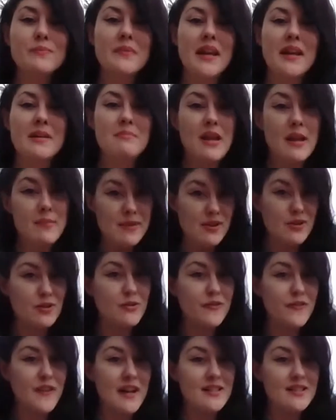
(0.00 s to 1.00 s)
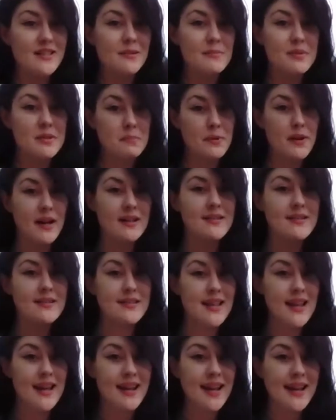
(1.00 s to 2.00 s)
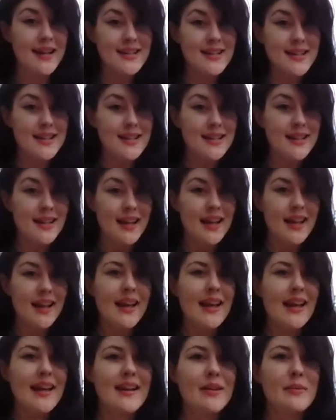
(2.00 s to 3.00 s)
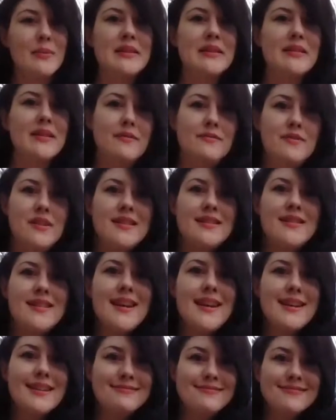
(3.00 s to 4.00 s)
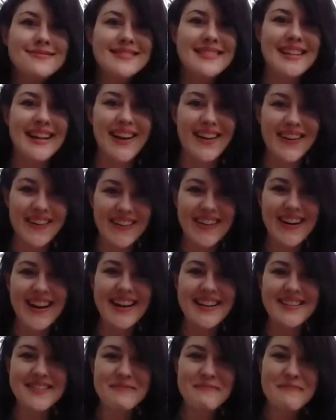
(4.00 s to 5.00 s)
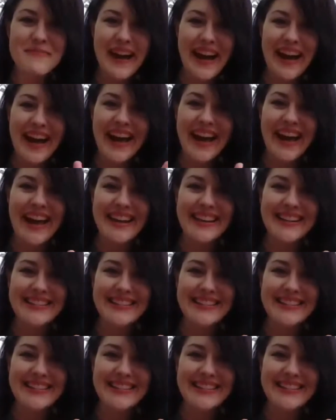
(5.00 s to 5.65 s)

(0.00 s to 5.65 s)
Maybe you'll find some surprises like I did, and I would love to see. All right, bye.